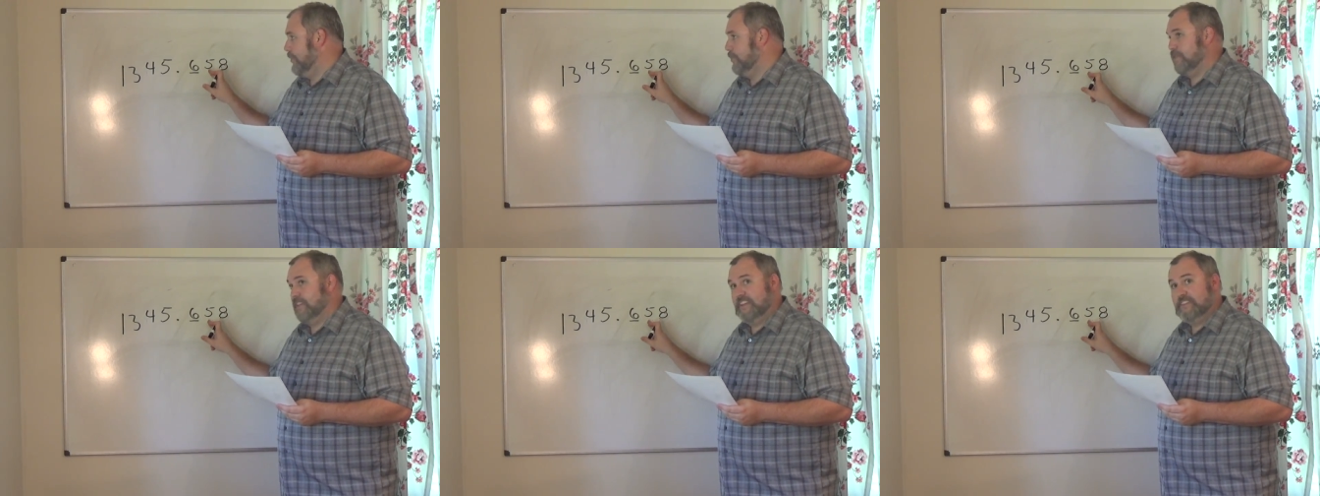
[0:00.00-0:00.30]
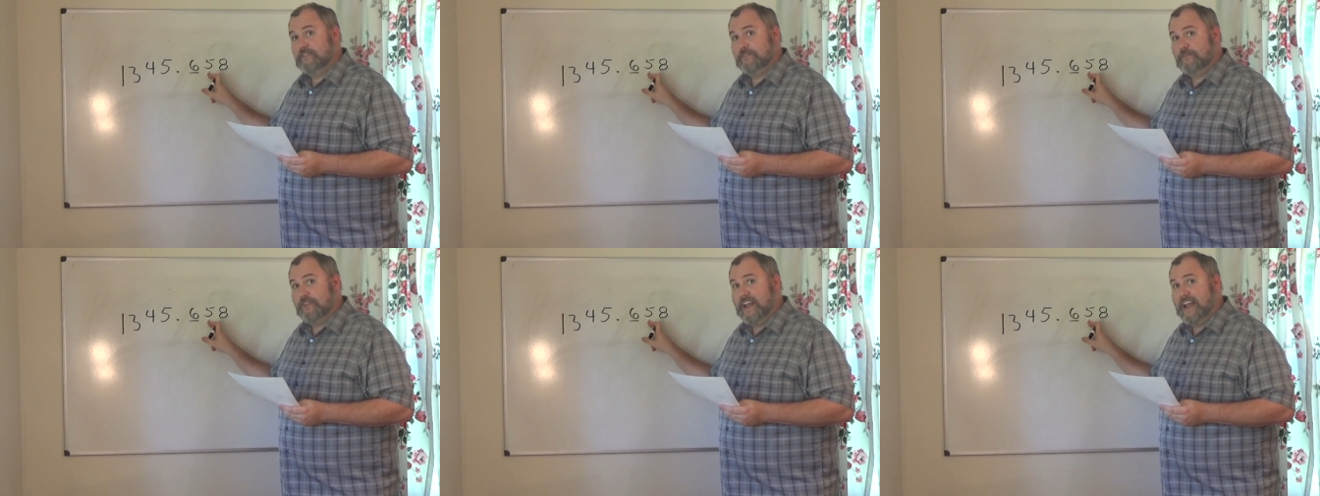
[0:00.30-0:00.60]

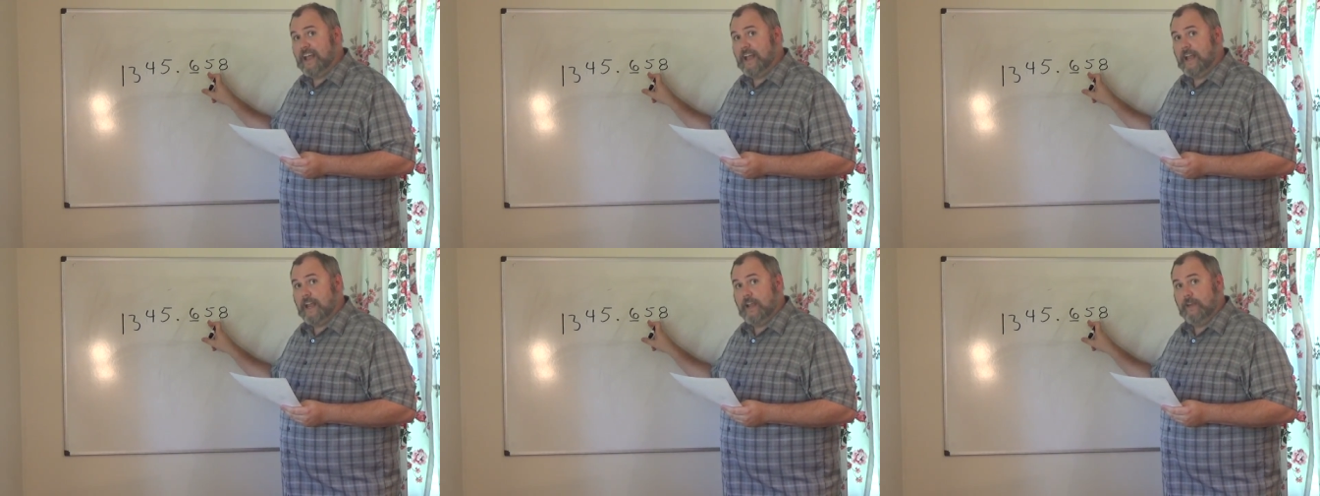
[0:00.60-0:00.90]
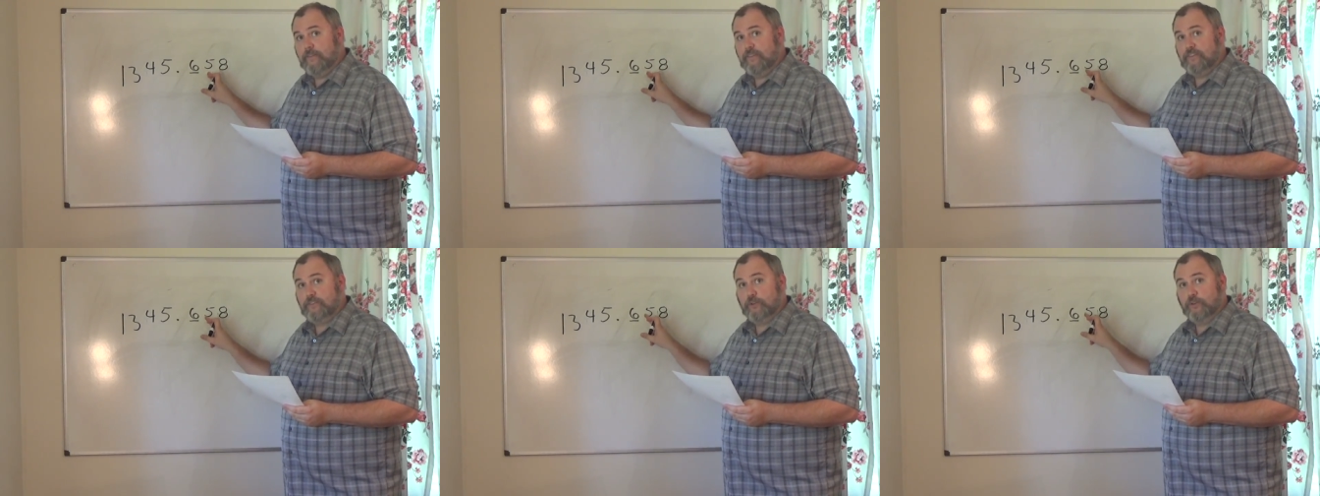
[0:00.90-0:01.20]
This
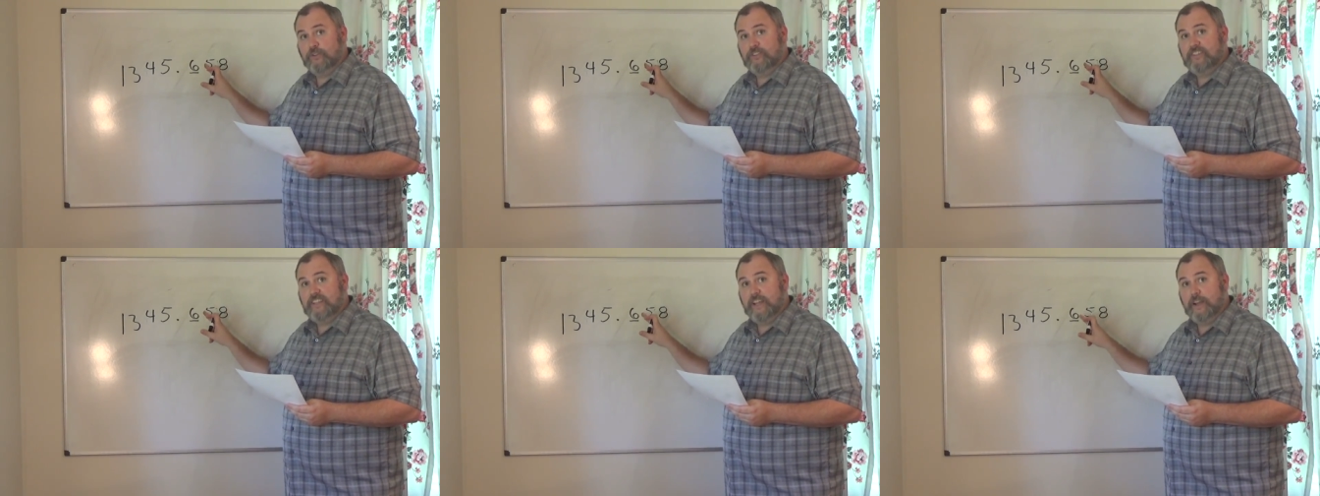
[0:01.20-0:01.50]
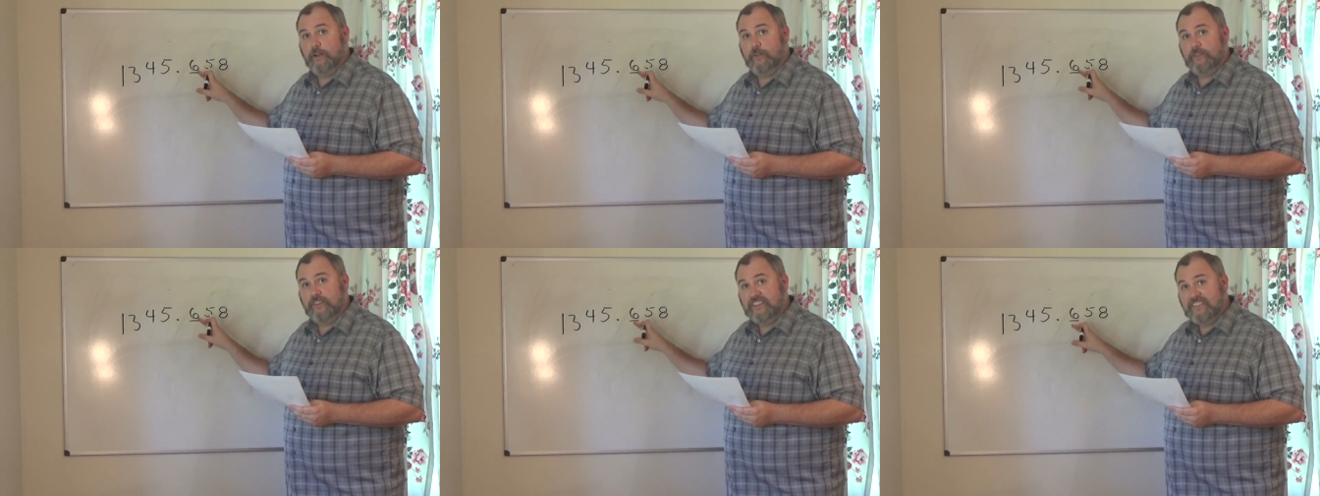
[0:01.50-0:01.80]
5 is going to
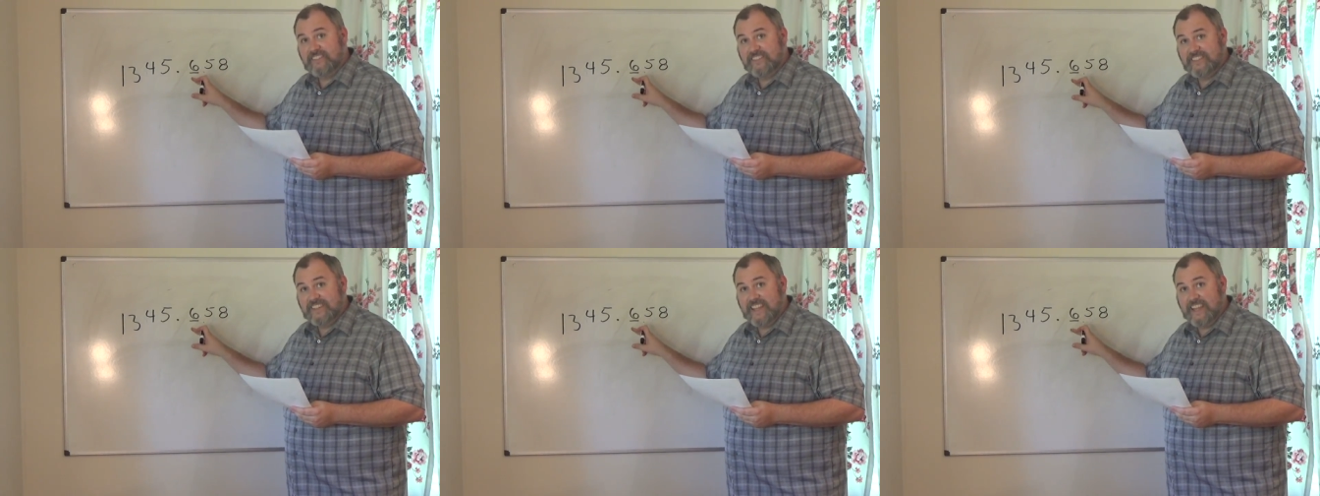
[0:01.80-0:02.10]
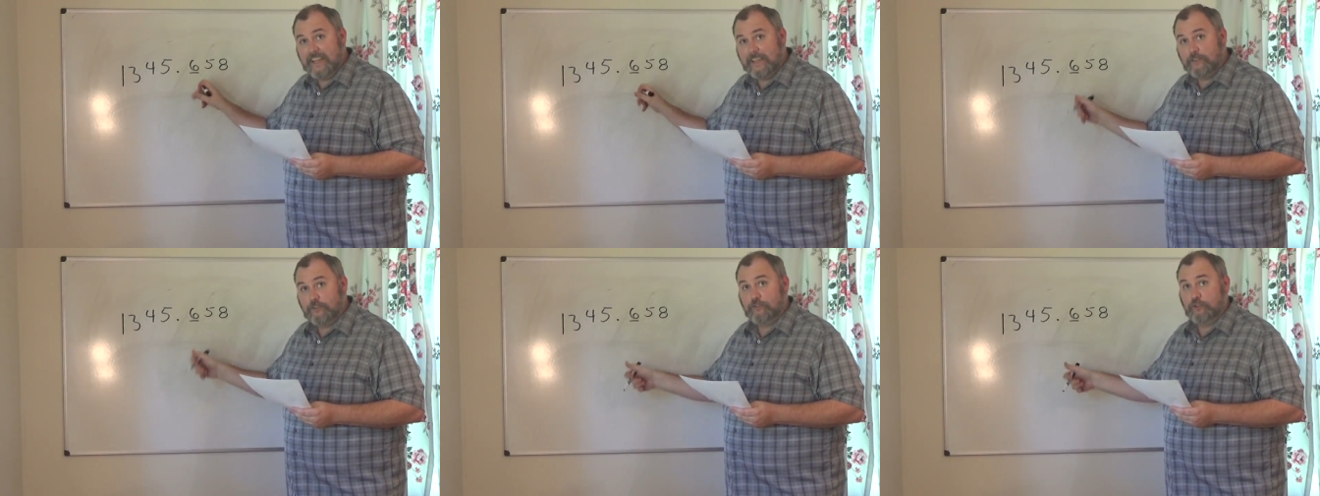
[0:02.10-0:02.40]
tell this
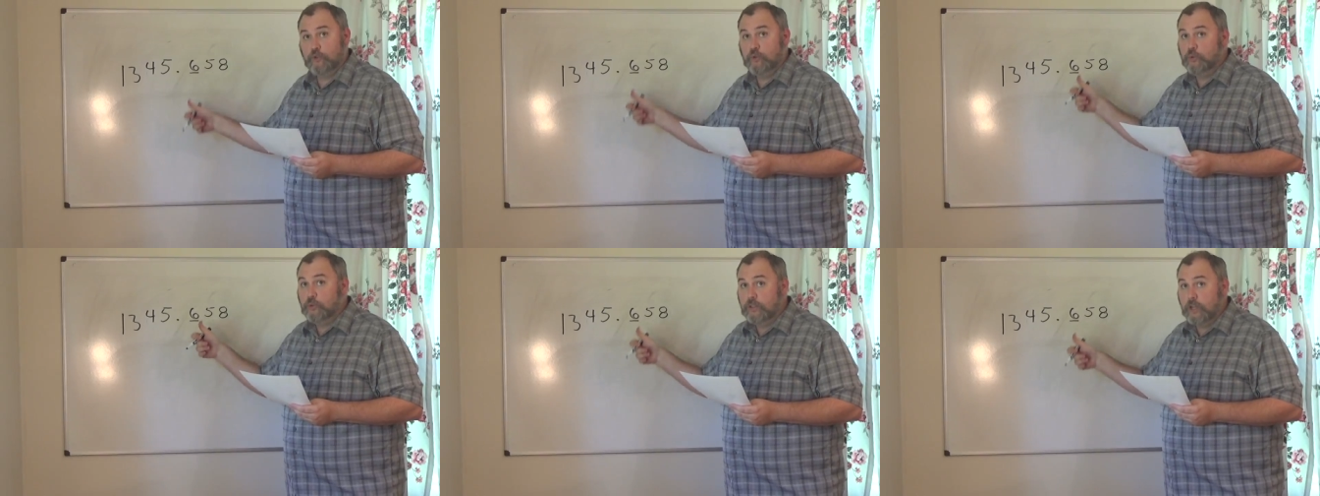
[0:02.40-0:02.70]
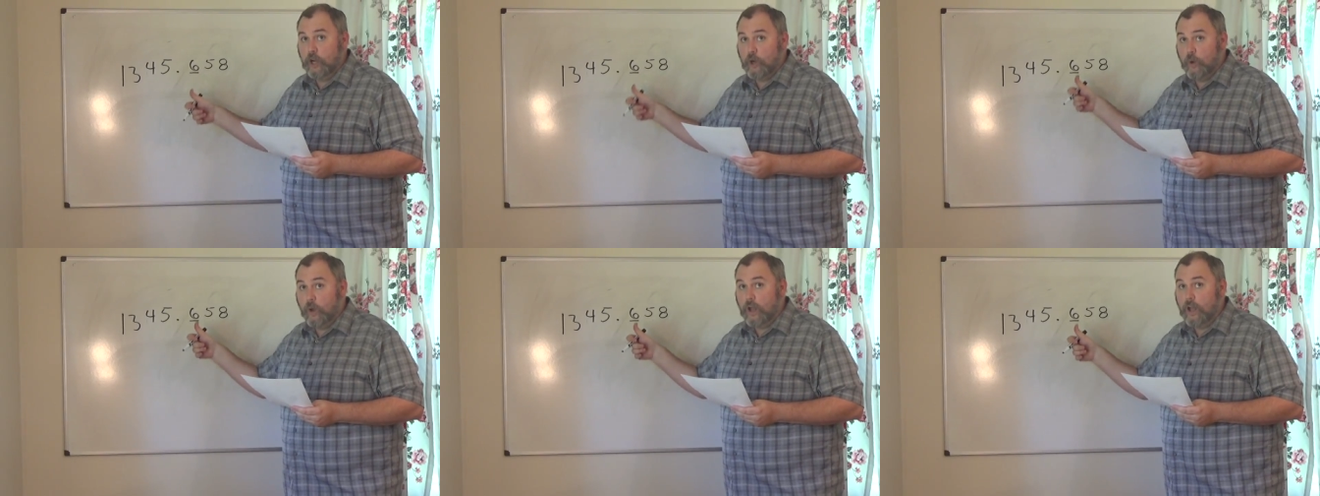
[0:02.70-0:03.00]
6 to
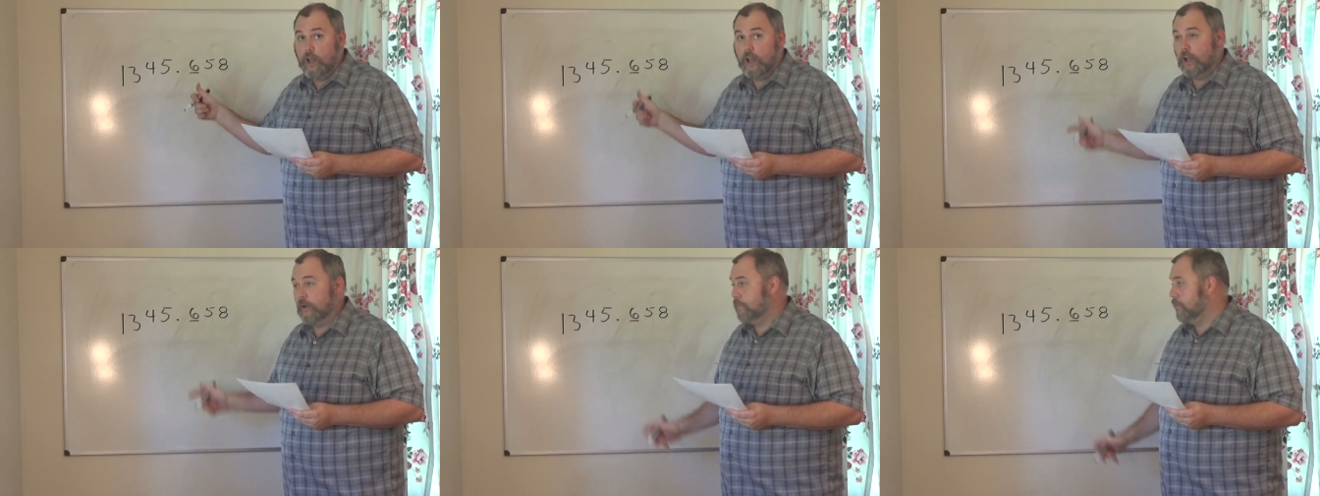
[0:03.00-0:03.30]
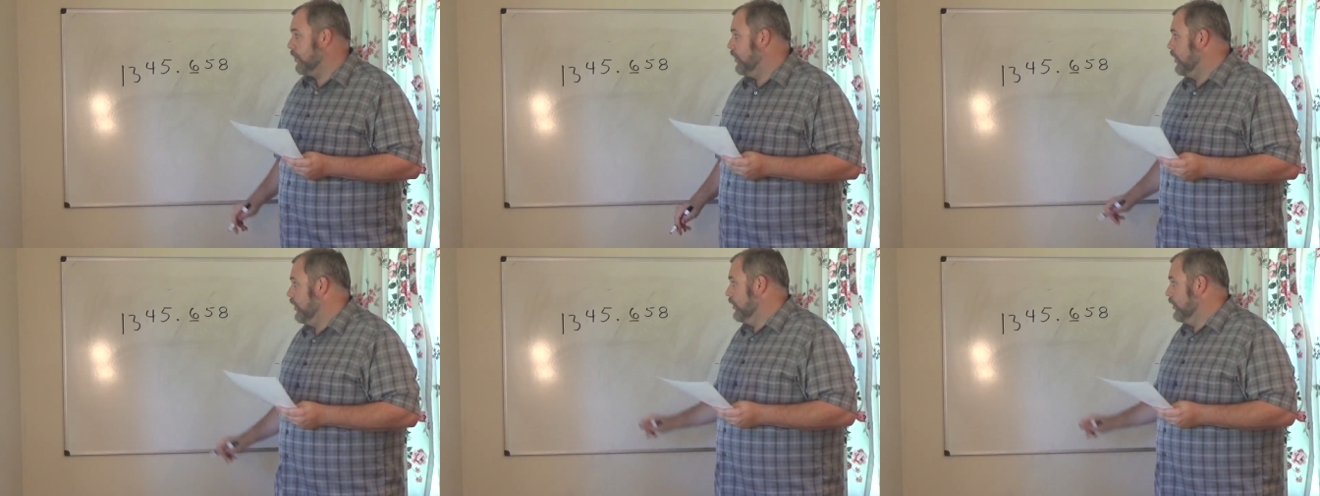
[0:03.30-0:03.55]
go up.